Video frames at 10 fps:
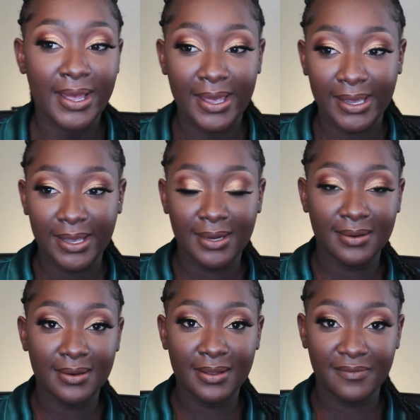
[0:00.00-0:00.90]

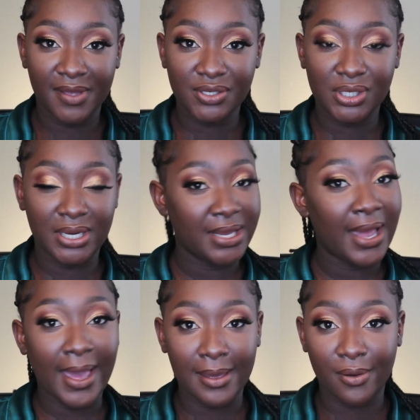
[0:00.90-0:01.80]
and eventually
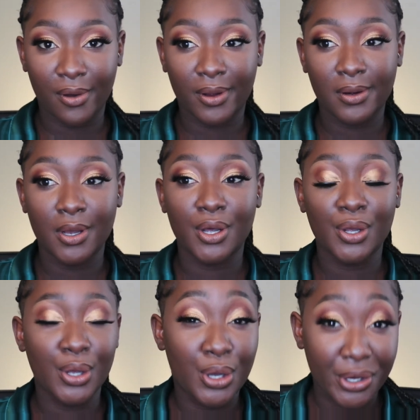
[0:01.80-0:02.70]
I got a
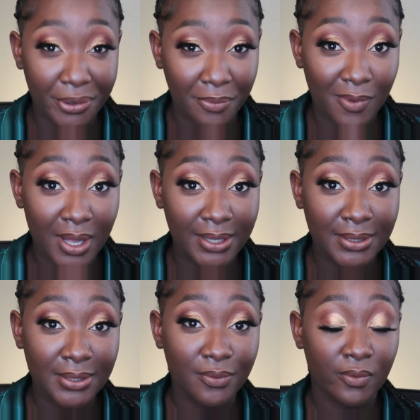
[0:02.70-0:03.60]
good
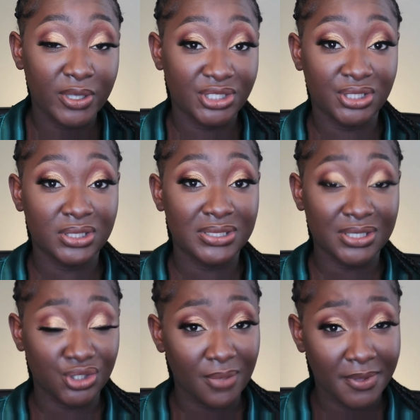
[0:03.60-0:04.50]
one, which is
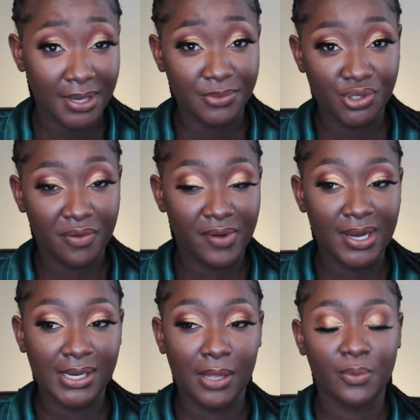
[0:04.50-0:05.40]
a job that I'm doing
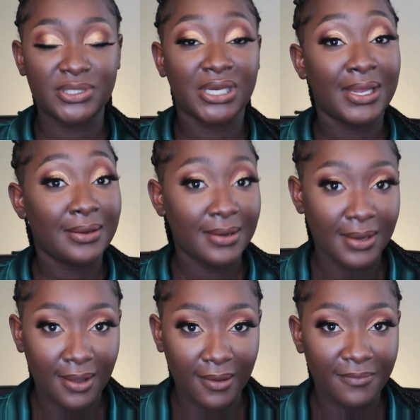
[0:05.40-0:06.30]
right now, which I
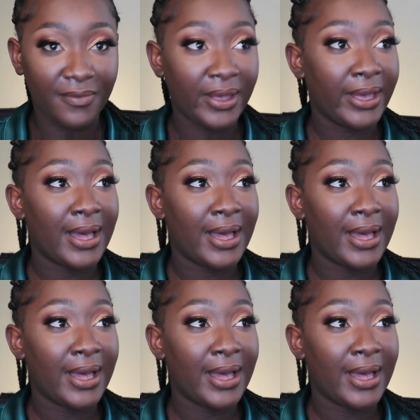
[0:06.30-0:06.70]
love.